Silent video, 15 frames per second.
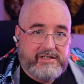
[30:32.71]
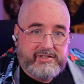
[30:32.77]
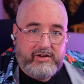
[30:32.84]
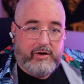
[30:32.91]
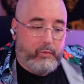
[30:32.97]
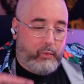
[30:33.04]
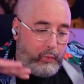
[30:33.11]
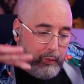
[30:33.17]
It's
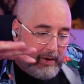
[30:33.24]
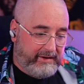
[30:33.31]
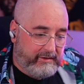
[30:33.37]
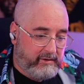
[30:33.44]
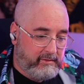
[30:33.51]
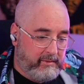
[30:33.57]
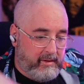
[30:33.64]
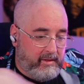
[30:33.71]
like
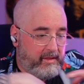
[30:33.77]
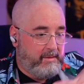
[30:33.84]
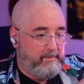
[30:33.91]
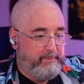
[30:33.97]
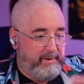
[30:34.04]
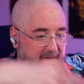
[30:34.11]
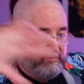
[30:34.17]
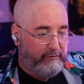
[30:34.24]
one
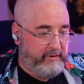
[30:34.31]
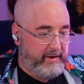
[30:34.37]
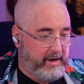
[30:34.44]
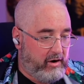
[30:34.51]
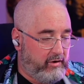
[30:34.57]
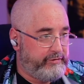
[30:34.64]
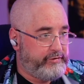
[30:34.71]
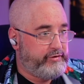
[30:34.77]
big thing
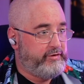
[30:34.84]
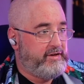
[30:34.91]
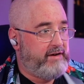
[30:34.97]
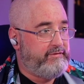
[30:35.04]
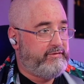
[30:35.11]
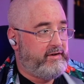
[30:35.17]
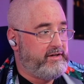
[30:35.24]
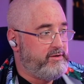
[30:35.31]
after
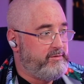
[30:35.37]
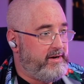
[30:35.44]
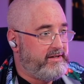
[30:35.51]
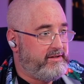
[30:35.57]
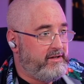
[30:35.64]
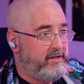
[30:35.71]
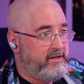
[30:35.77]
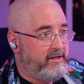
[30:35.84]
another. You
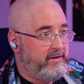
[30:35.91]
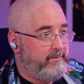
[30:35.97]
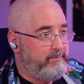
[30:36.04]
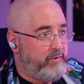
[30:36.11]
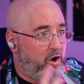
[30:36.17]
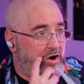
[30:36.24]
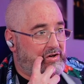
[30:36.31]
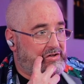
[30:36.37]
had
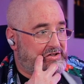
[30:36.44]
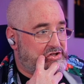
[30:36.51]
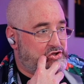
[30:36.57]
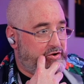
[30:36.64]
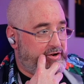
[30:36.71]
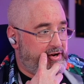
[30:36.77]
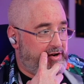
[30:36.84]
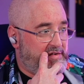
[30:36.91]
Arc de
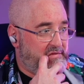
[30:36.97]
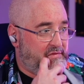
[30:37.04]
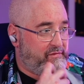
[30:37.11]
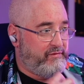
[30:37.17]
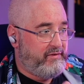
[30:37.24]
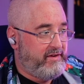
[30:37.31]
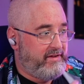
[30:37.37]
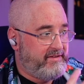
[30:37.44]
Triomphe.